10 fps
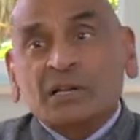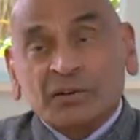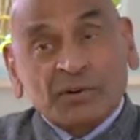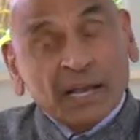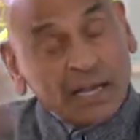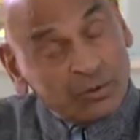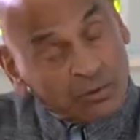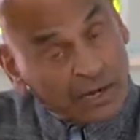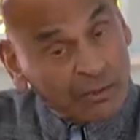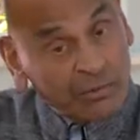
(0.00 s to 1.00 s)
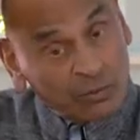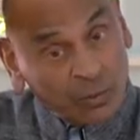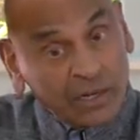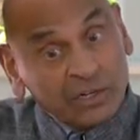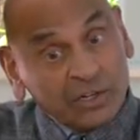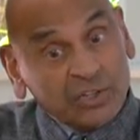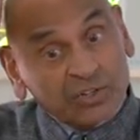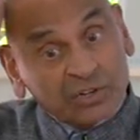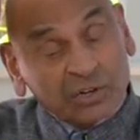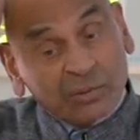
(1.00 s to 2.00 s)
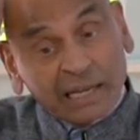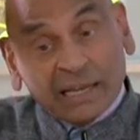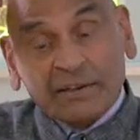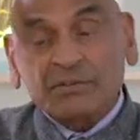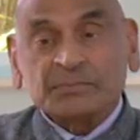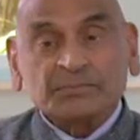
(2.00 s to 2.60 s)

if I had to label one teacher in my life,